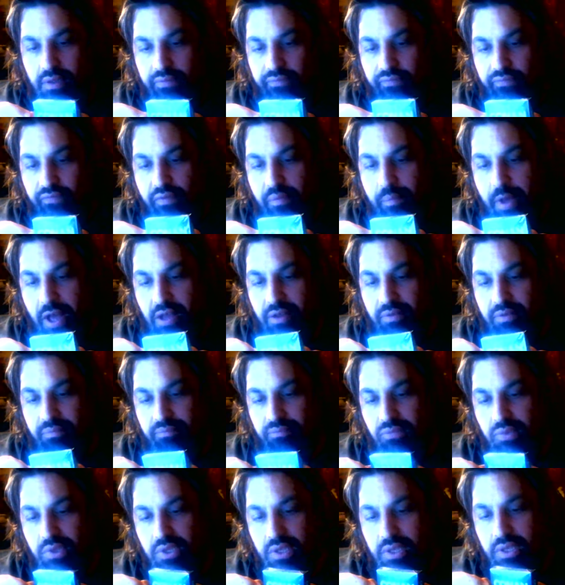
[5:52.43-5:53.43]
with about
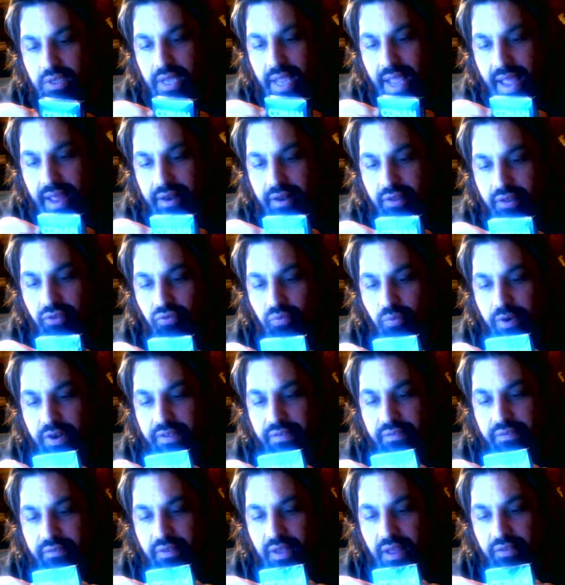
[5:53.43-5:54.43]
10 to
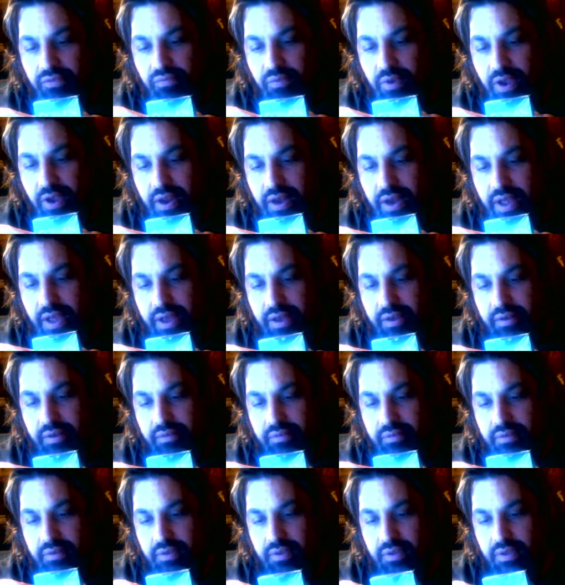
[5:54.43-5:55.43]
20 sets right
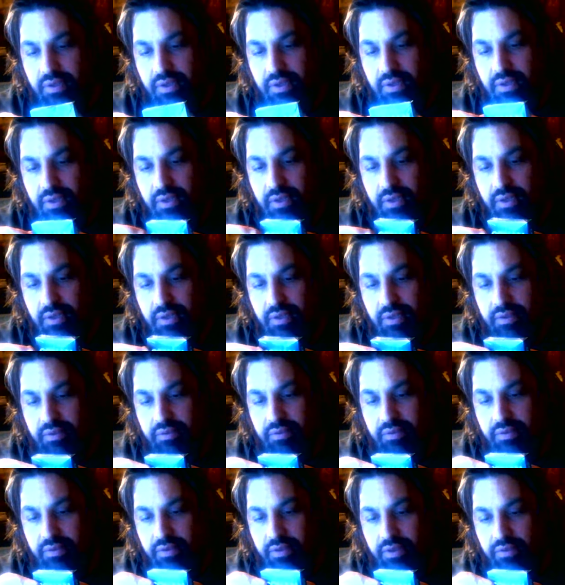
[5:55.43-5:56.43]
now,
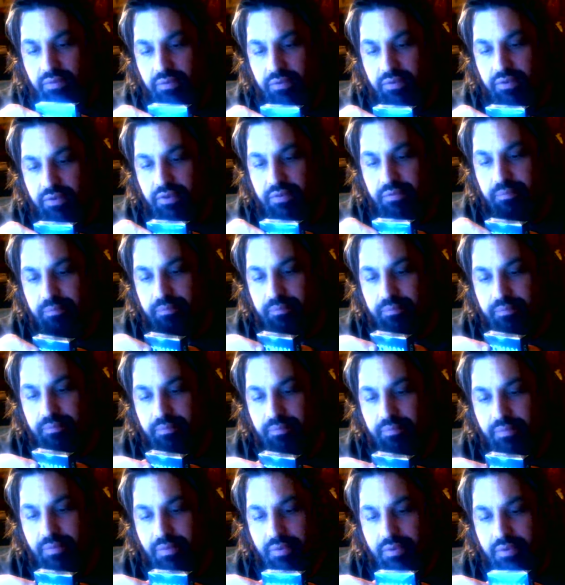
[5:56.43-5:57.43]
so this will just
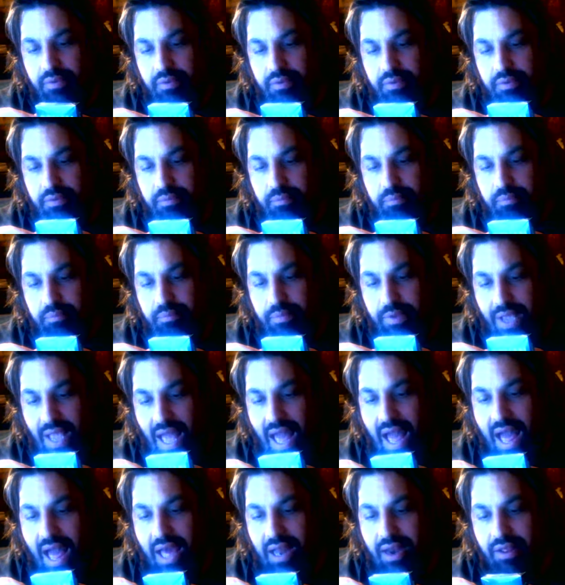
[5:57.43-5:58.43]
be
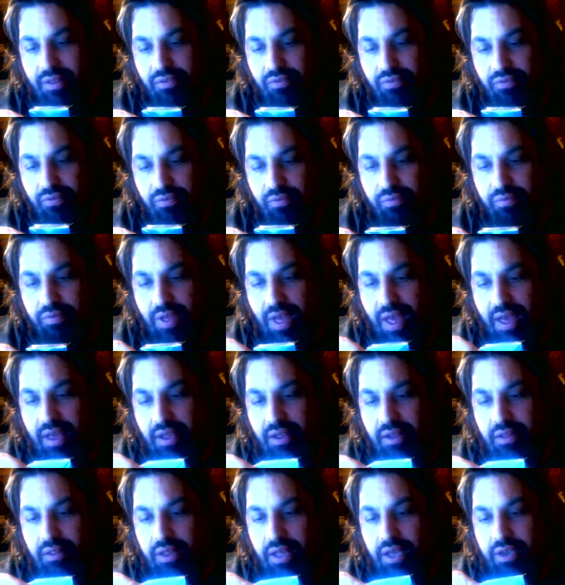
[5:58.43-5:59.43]
added to
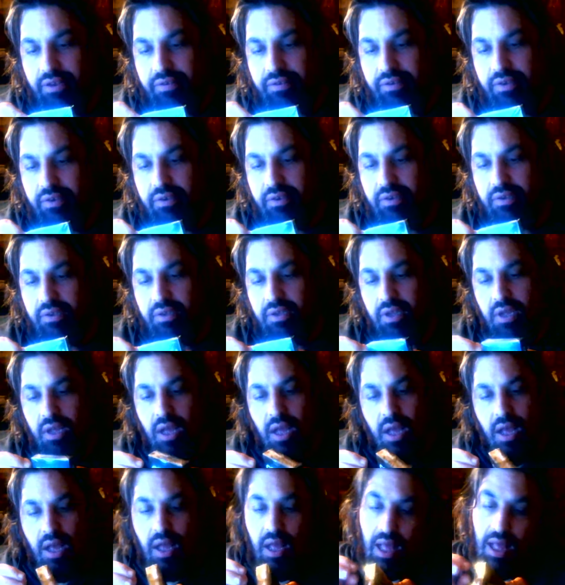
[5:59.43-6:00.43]
that collection.
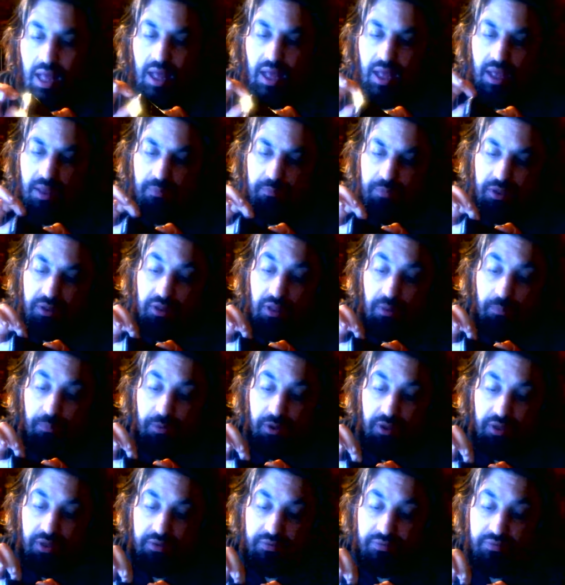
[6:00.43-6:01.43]
I picked up
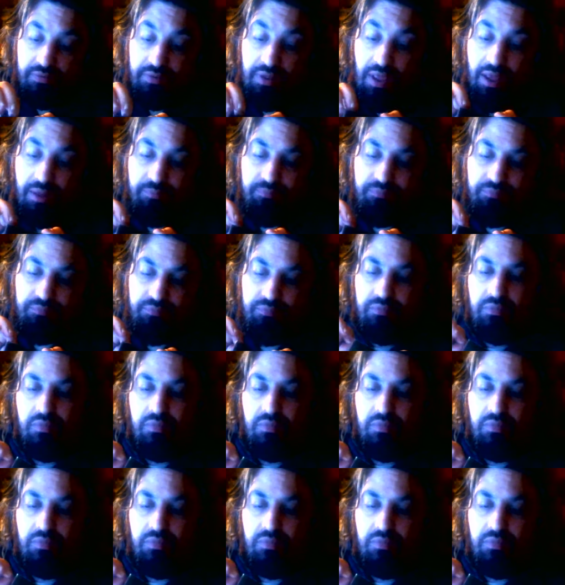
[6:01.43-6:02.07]
a set